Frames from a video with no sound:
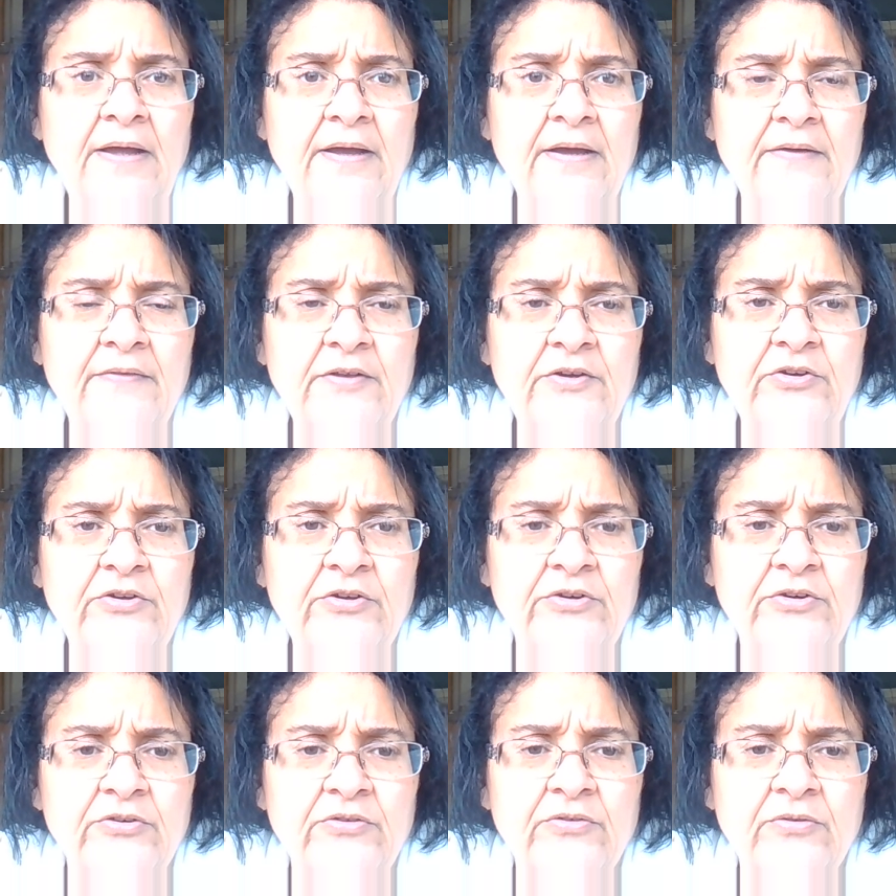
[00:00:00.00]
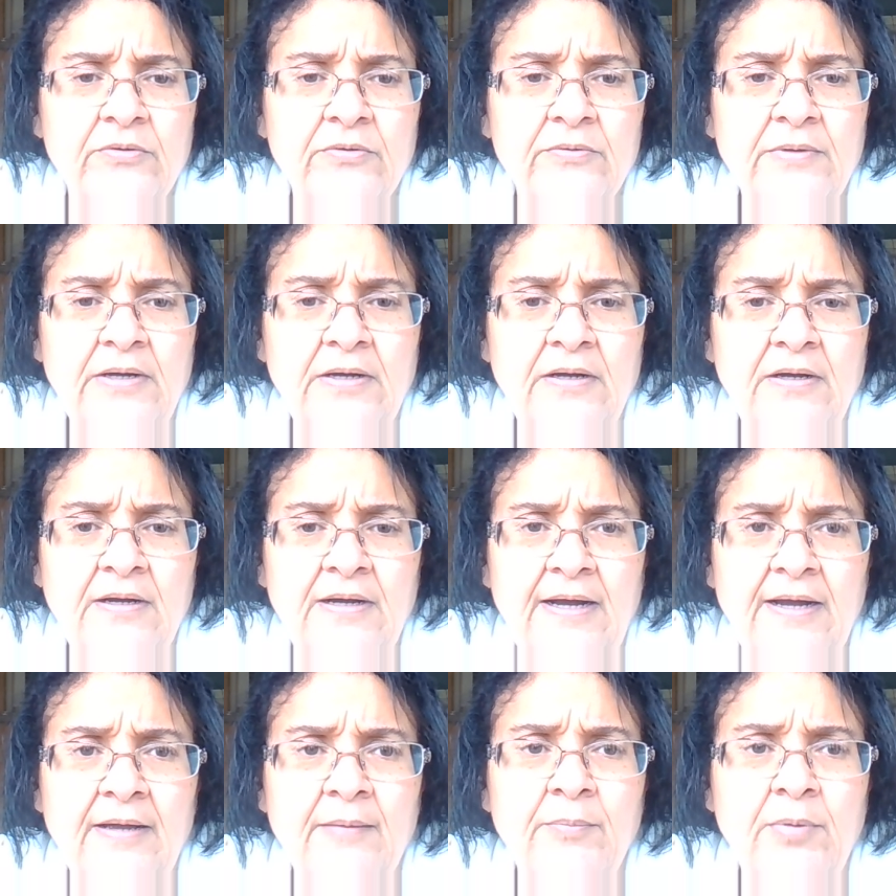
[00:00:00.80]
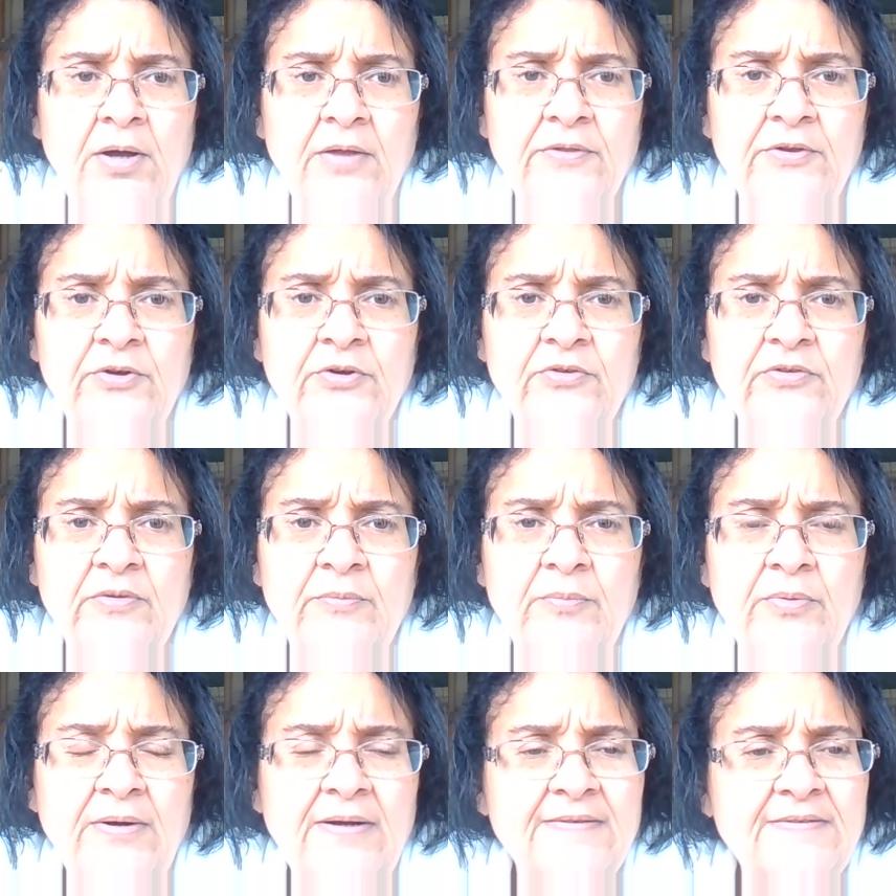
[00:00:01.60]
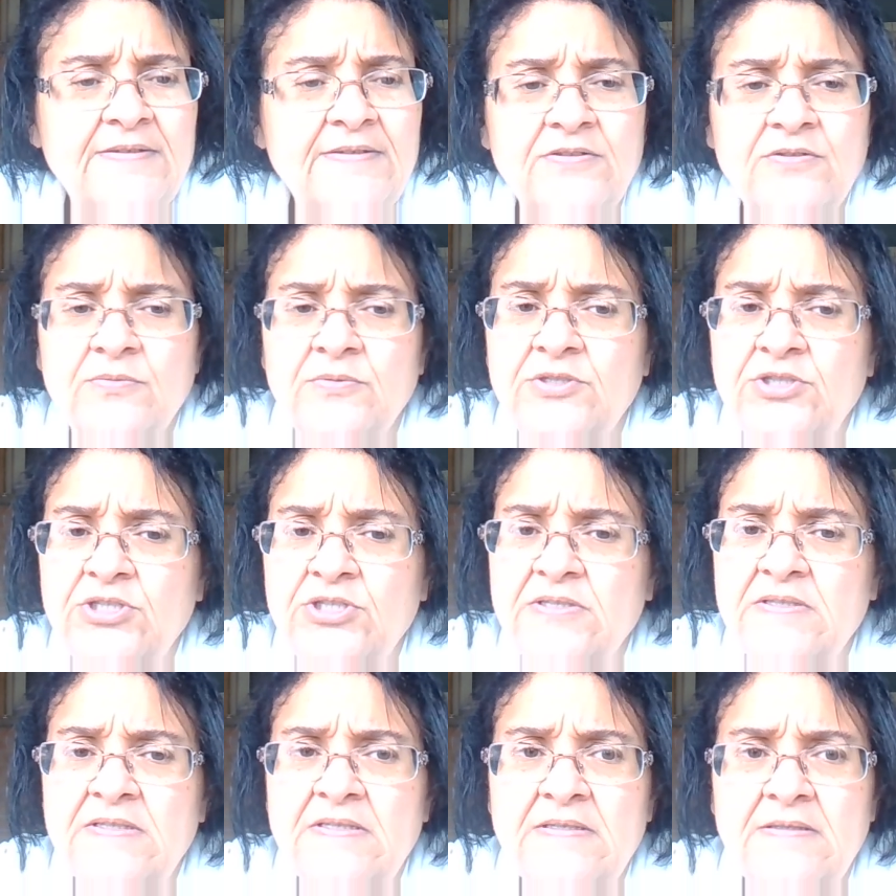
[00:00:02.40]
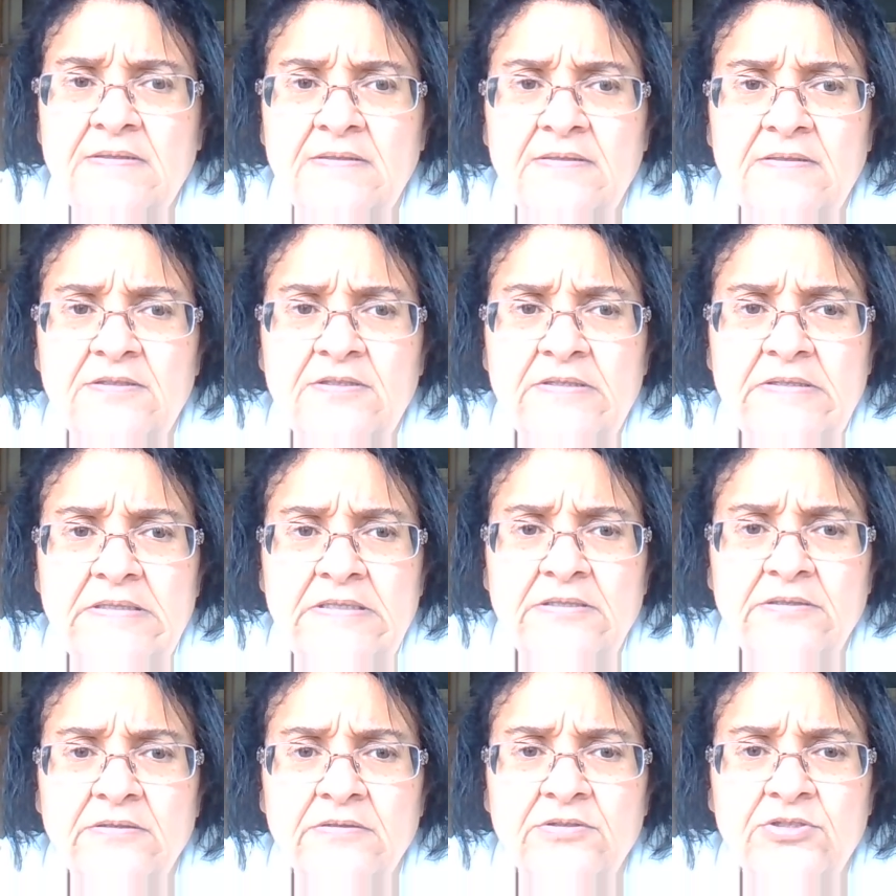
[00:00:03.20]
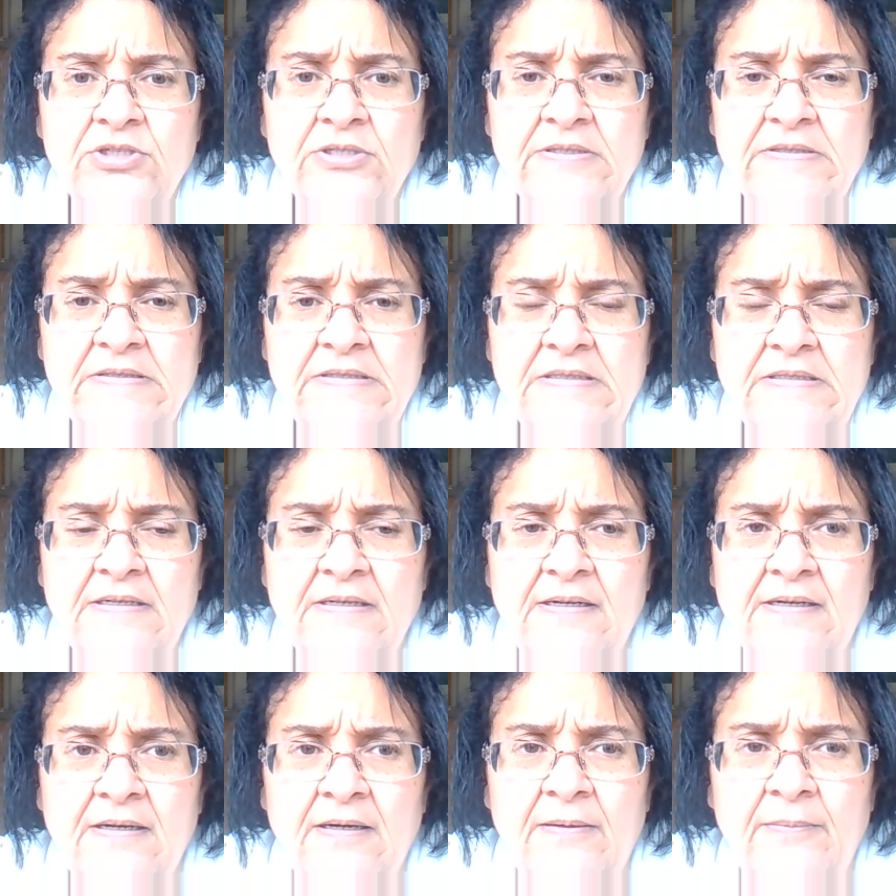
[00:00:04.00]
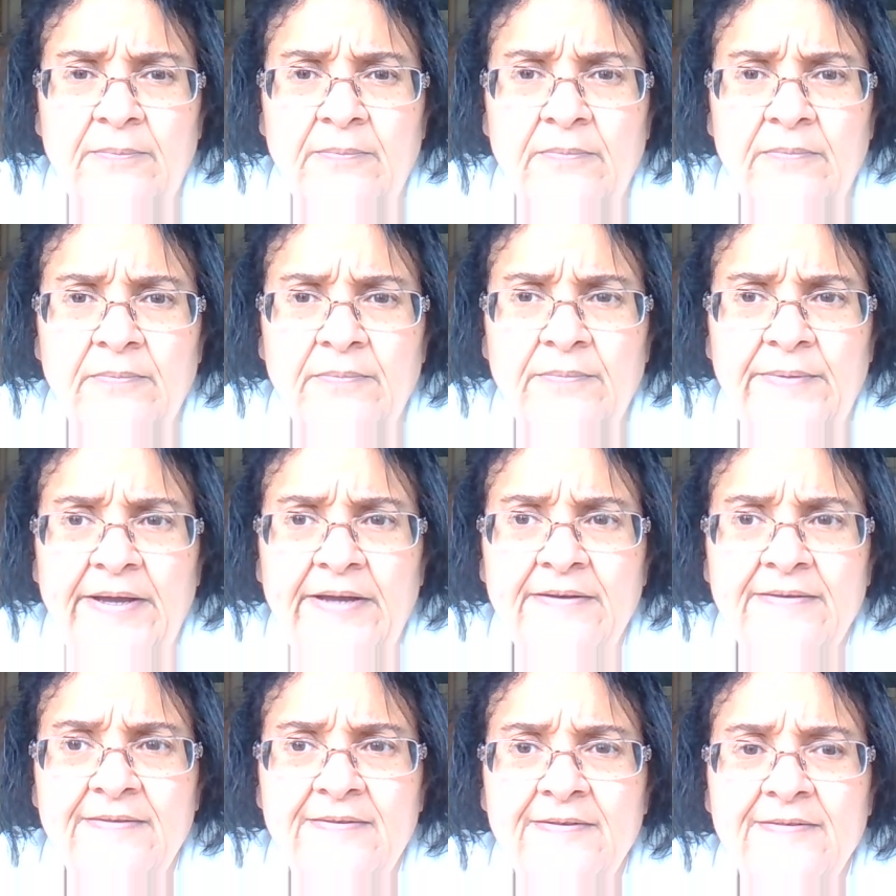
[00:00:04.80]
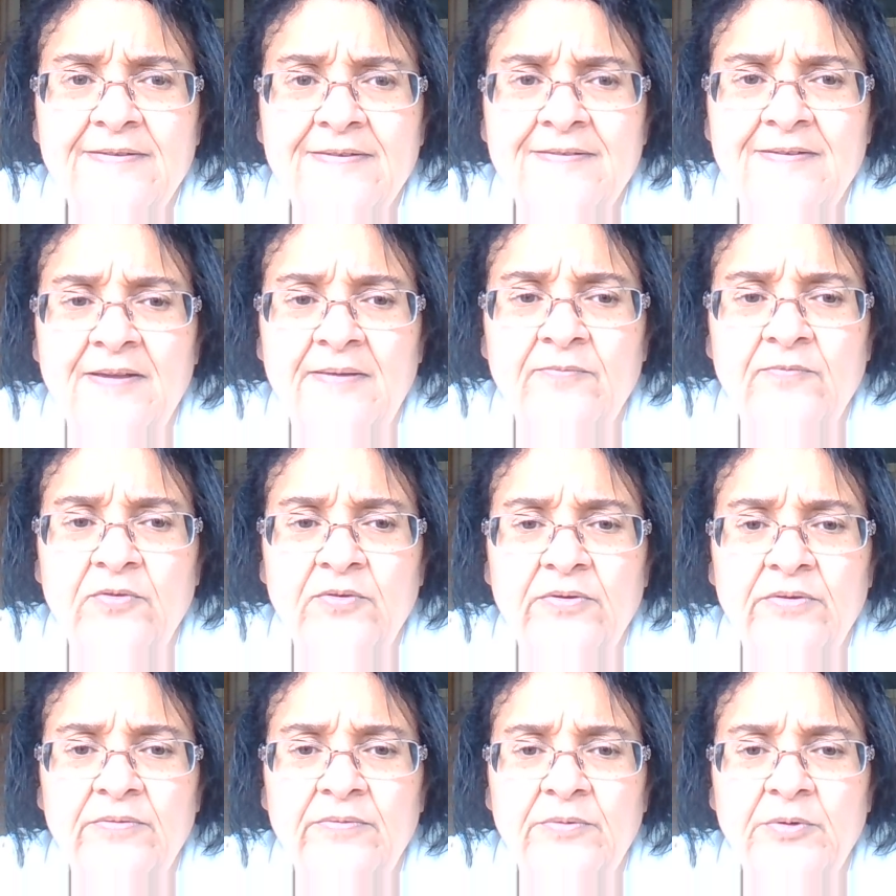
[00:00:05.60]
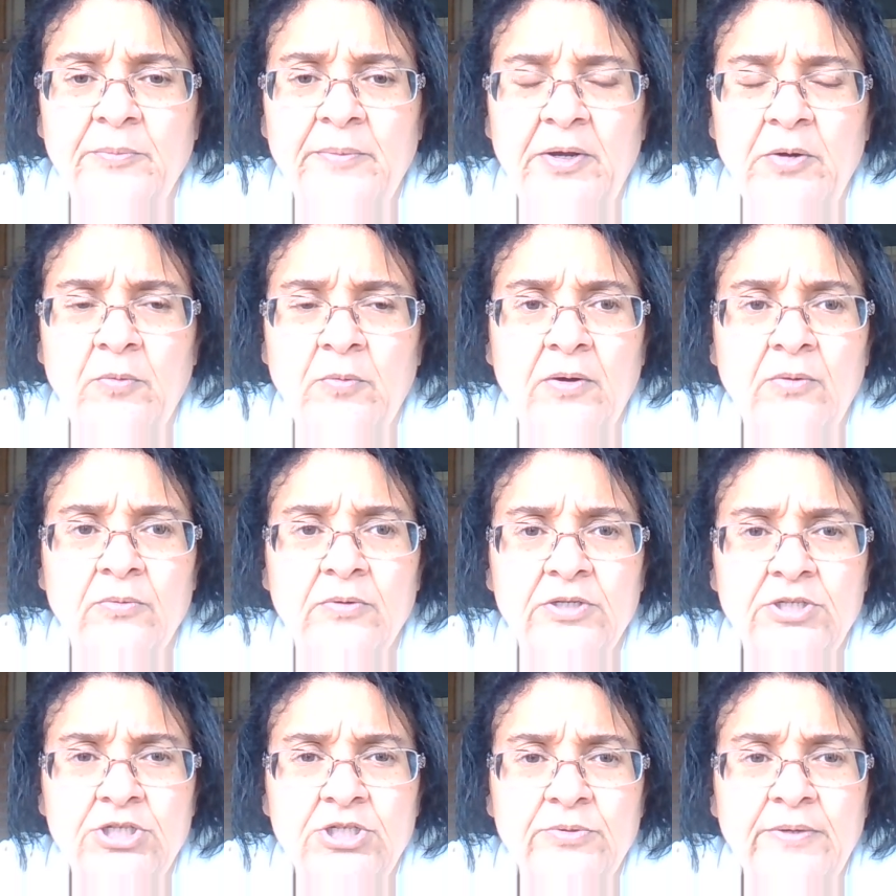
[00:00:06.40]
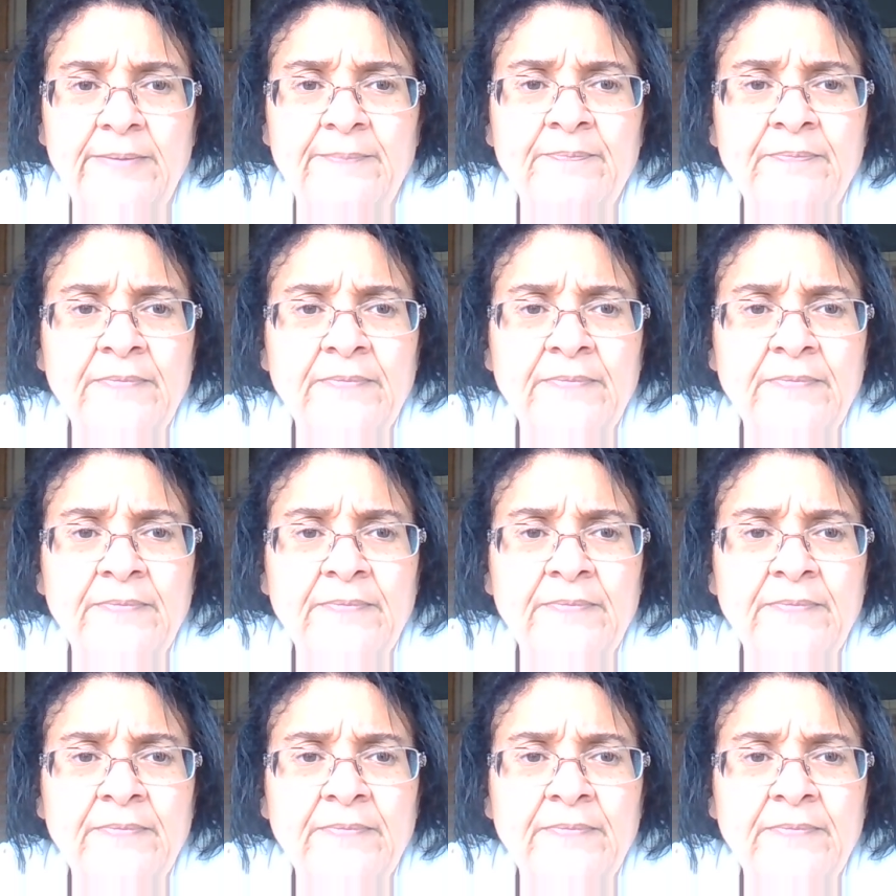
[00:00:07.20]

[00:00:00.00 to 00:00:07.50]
And then you can just eyeball the nursing process, which is still just kind of stays the same for no matter what we're doing.